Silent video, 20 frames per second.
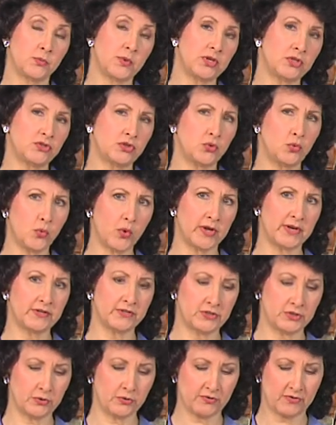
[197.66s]
we could do one of
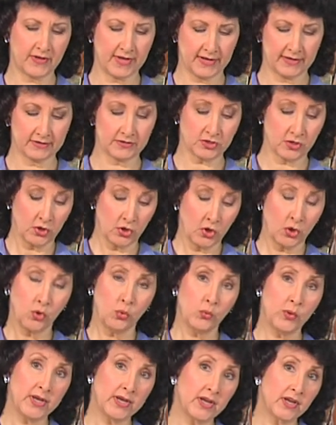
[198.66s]
two things.
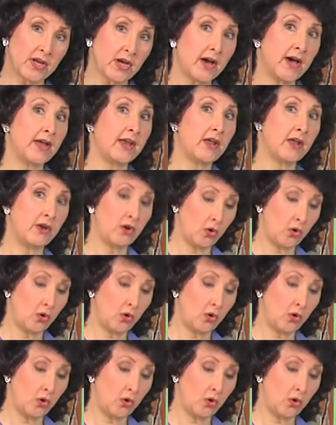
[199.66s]
We could cut an